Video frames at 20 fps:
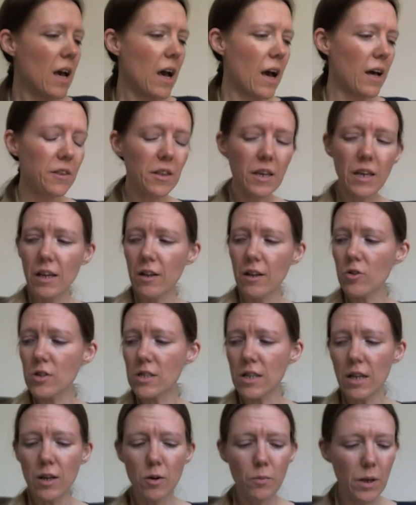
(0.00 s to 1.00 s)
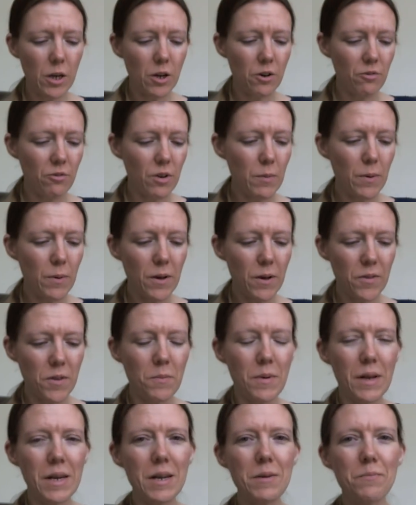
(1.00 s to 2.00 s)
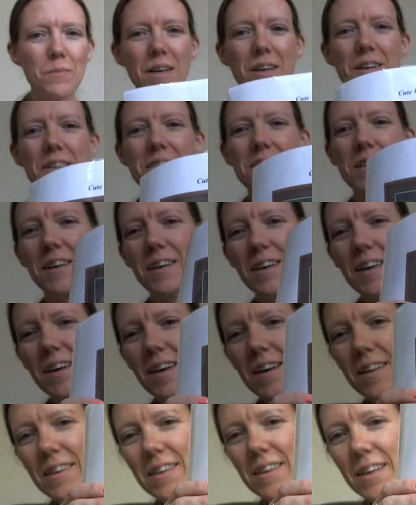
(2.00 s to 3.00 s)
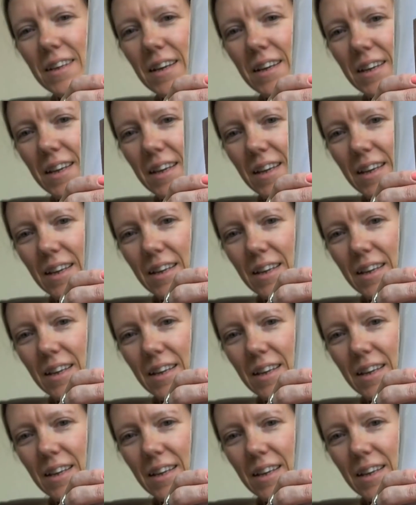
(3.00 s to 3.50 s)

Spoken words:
I think it looks a little bit creepy at the minute because the